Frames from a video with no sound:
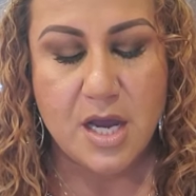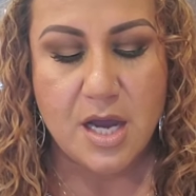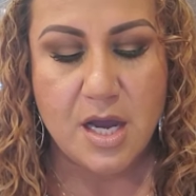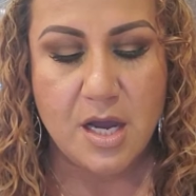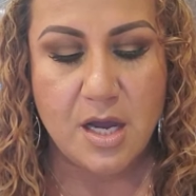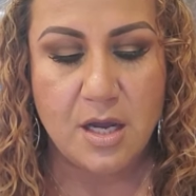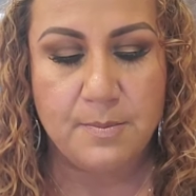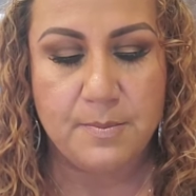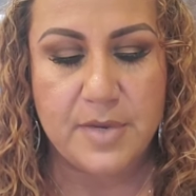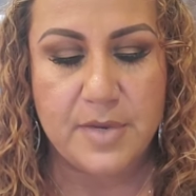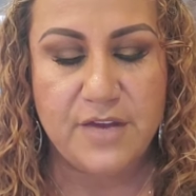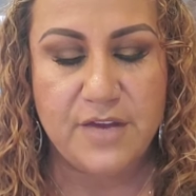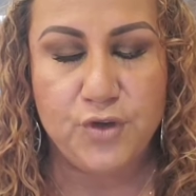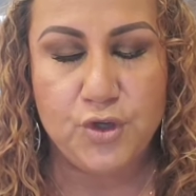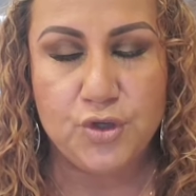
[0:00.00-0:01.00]

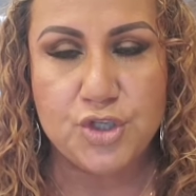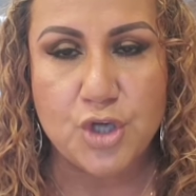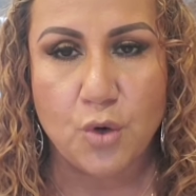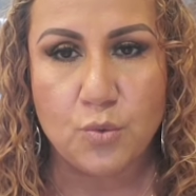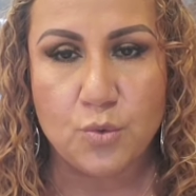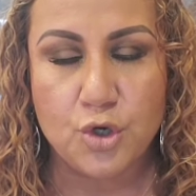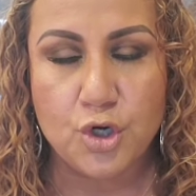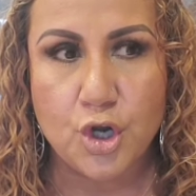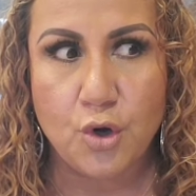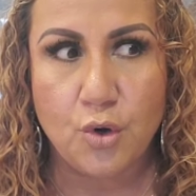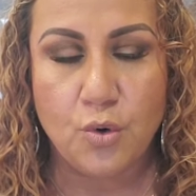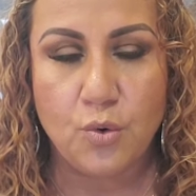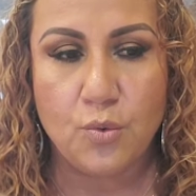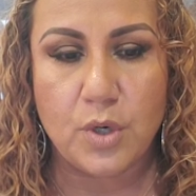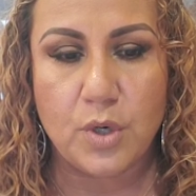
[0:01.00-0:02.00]
If you don't
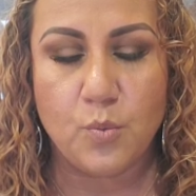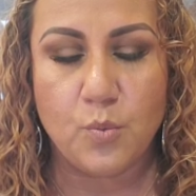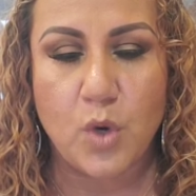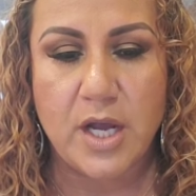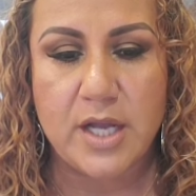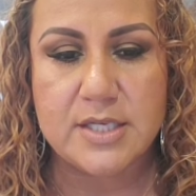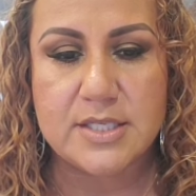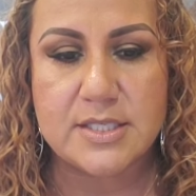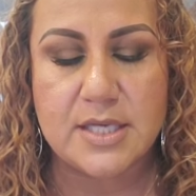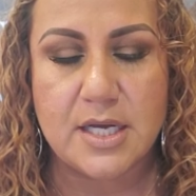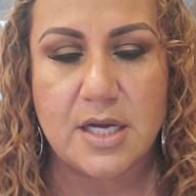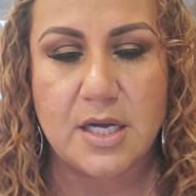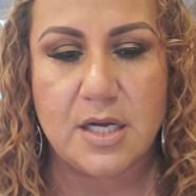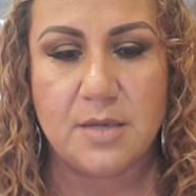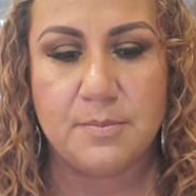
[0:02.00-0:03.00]
know what
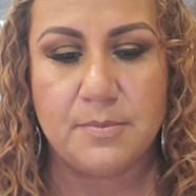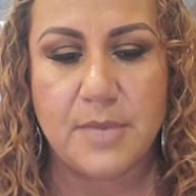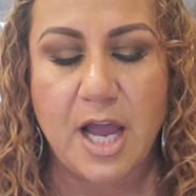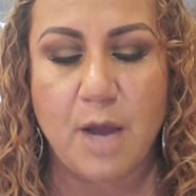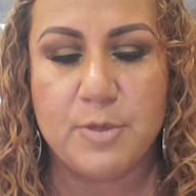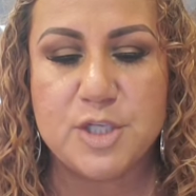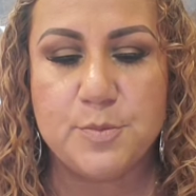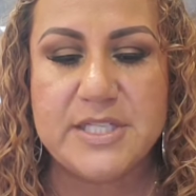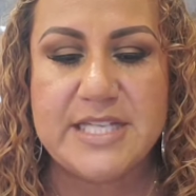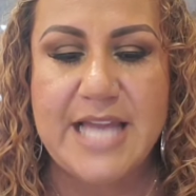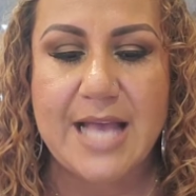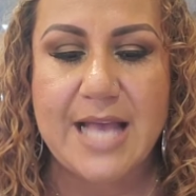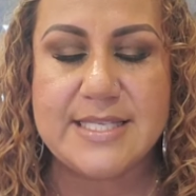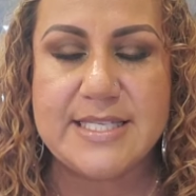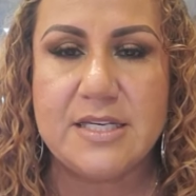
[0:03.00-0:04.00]
how much
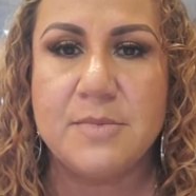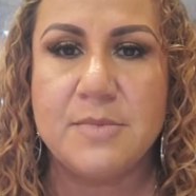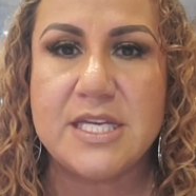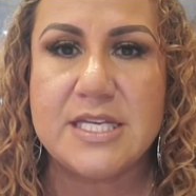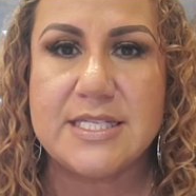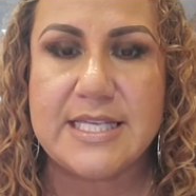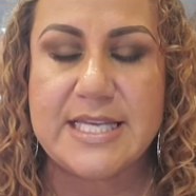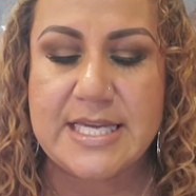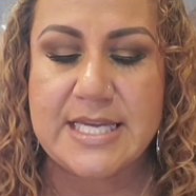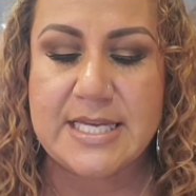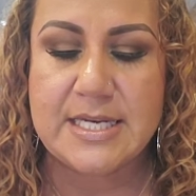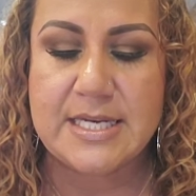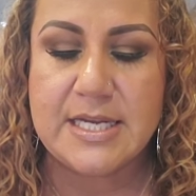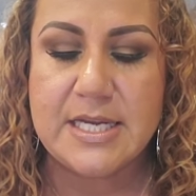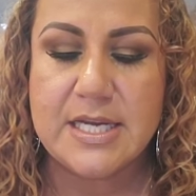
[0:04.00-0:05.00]
potassium is
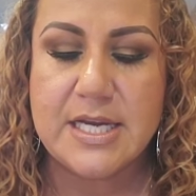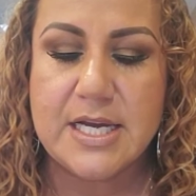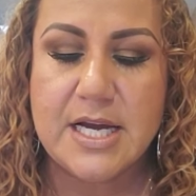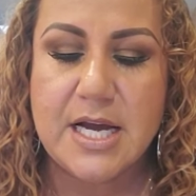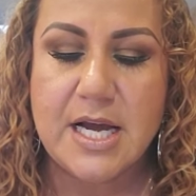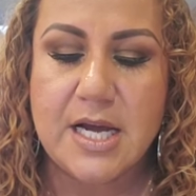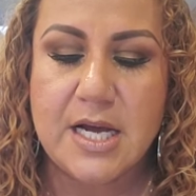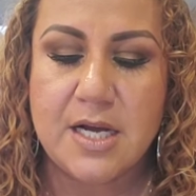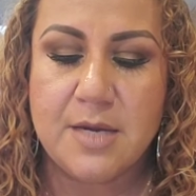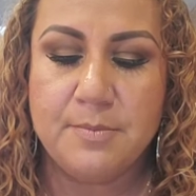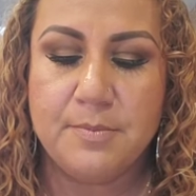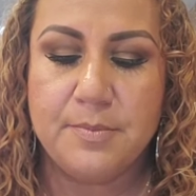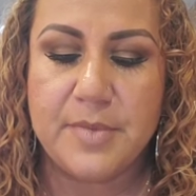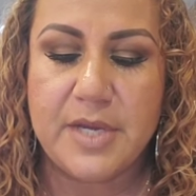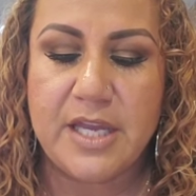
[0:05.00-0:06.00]
in
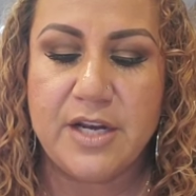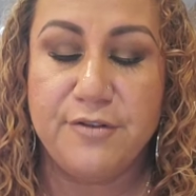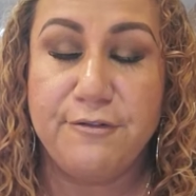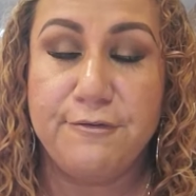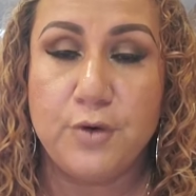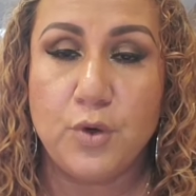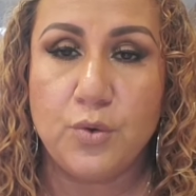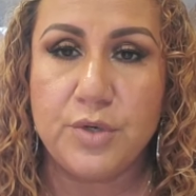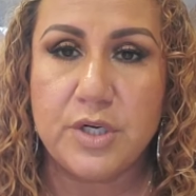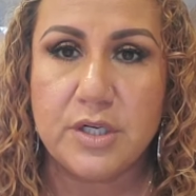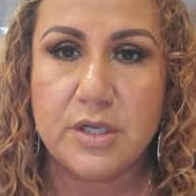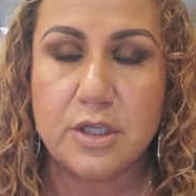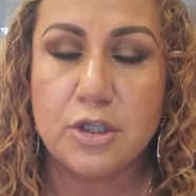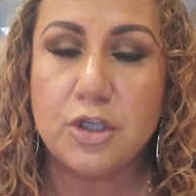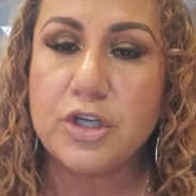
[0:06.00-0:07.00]
a food,
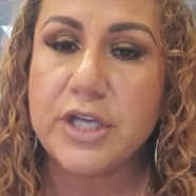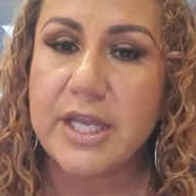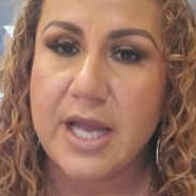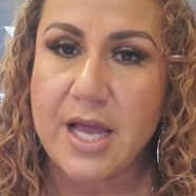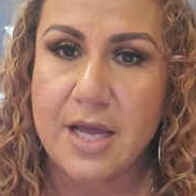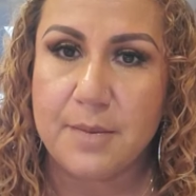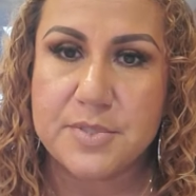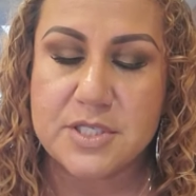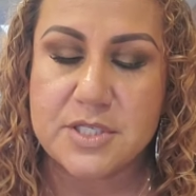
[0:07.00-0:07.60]
look it up.